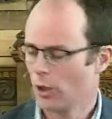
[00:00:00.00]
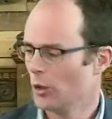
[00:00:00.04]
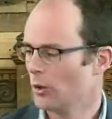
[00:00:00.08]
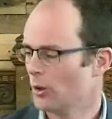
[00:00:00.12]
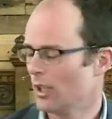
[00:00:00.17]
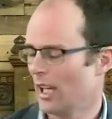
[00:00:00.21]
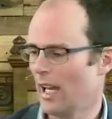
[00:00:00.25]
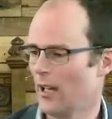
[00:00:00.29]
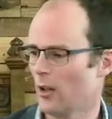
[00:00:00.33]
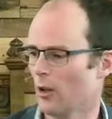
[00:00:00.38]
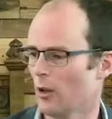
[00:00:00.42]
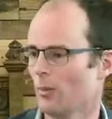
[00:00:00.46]
who
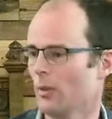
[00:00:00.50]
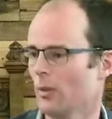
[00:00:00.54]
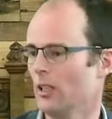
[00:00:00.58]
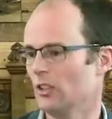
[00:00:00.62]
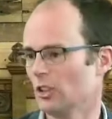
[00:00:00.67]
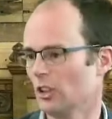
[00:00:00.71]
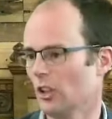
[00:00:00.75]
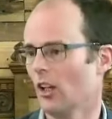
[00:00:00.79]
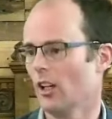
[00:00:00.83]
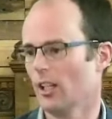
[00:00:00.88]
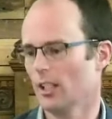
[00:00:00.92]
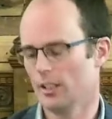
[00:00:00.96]
cannot be
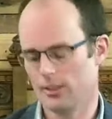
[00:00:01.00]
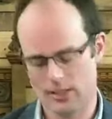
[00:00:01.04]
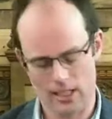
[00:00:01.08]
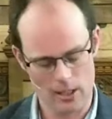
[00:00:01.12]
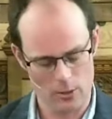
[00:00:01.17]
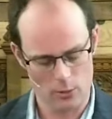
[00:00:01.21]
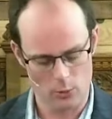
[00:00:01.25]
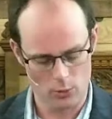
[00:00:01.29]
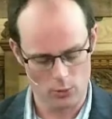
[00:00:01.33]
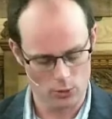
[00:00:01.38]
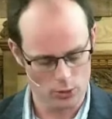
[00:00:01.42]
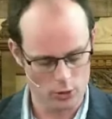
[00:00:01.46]
tied
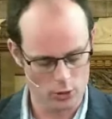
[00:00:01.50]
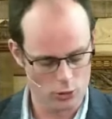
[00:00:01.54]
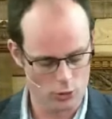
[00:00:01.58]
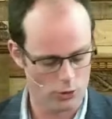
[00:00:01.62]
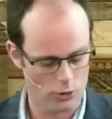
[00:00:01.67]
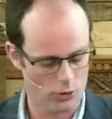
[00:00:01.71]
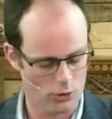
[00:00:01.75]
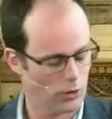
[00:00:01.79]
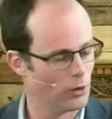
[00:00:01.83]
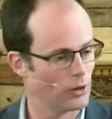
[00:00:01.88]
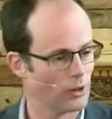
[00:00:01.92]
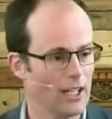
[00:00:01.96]
down or
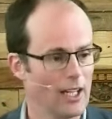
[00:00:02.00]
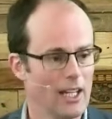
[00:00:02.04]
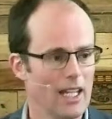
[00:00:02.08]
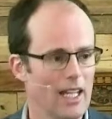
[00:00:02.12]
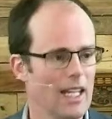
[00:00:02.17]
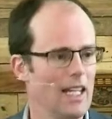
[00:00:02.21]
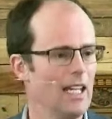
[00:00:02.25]
controlled.